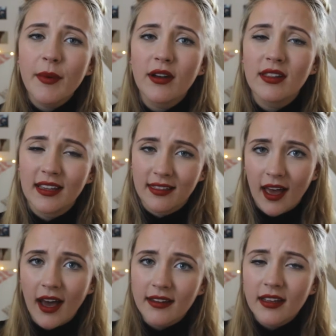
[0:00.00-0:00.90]
about it like
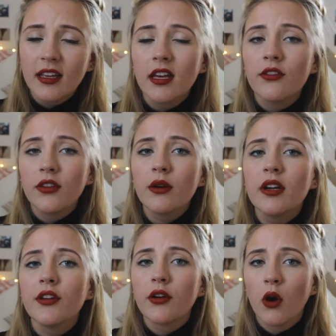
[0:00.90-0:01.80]
that. If you're
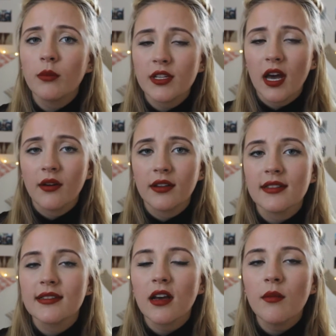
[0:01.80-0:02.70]
in your hometown
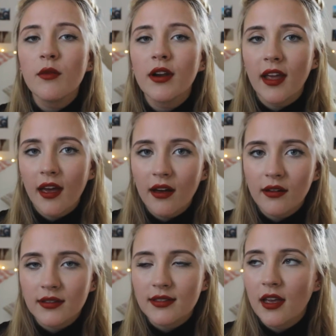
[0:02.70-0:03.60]
and someone
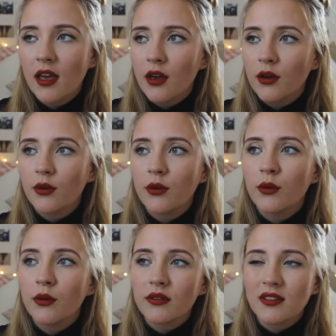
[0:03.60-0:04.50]
else
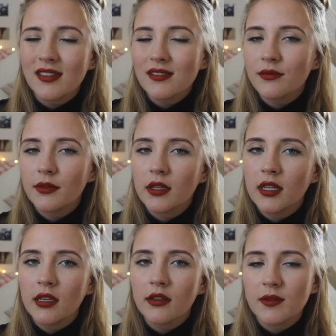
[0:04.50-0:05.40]
who doesn't
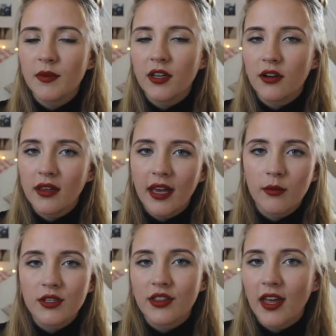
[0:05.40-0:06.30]
really speak your
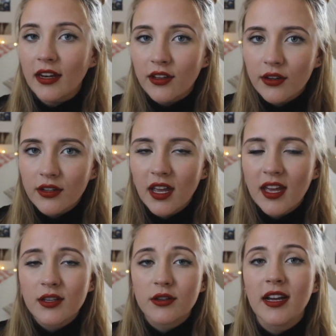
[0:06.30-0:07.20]
language that good
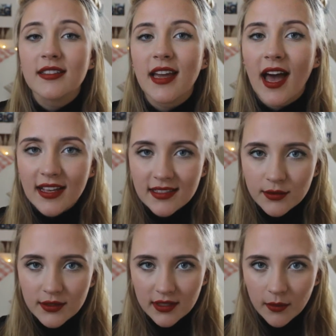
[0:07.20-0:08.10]
tries to
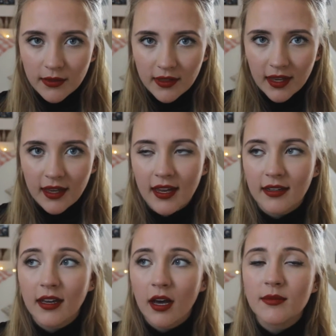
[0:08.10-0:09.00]
ask you something
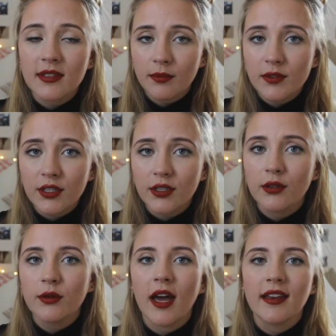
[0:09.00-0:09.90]
and comes up to
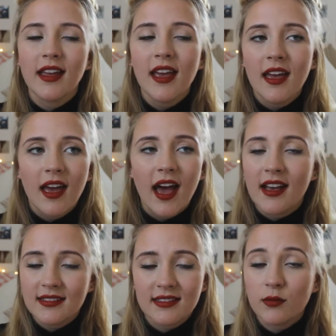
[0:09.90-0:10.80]
you and
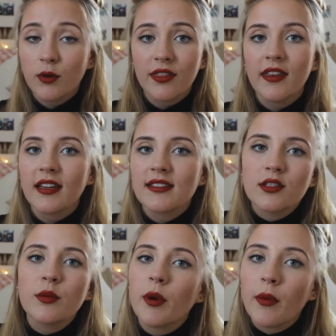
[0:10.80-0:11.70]
asks where the next
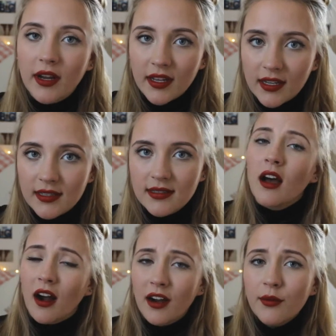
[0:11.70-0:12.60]
supermarket is,
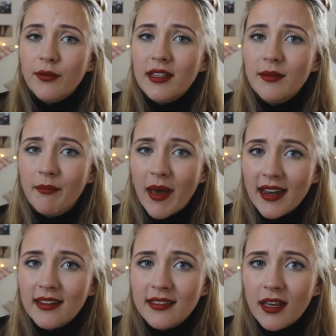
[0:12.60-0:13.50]
are you really
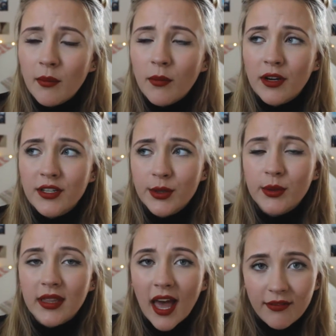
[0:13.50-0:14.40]
mad at them or do
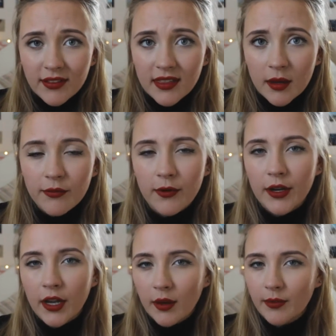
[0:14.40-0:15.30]
you laugh at them for
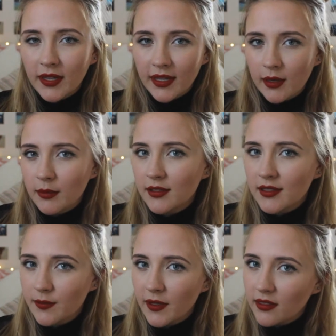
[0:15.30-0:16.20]
not being able
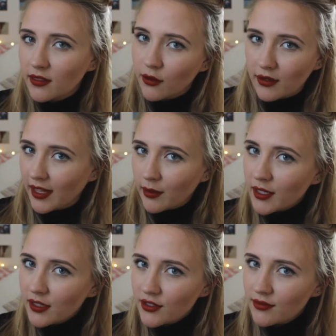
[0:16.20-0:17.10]
to speak your
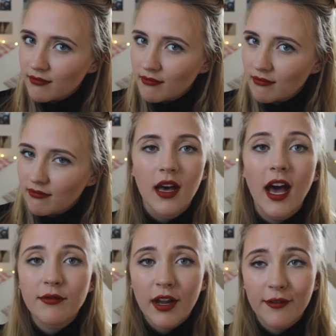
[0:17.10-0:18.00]
language?
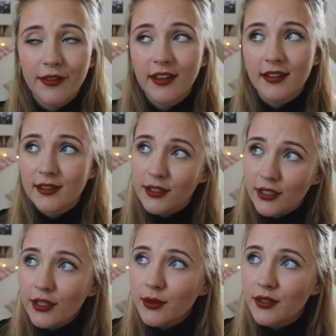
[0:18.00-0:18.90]
I'd rather think
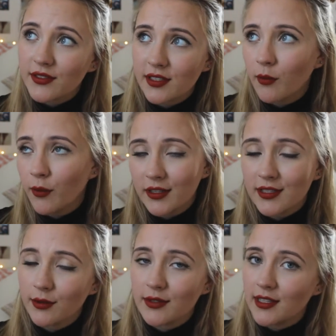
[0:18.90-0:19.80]
it's cute if some
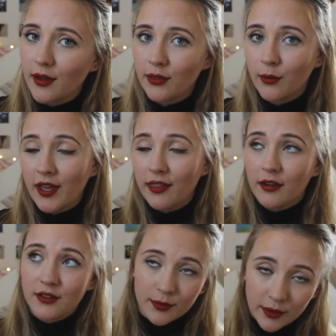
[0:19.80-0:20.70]
words don't sound the way
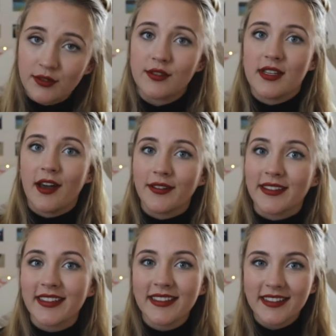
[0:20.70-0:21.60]
they are supposed to sound.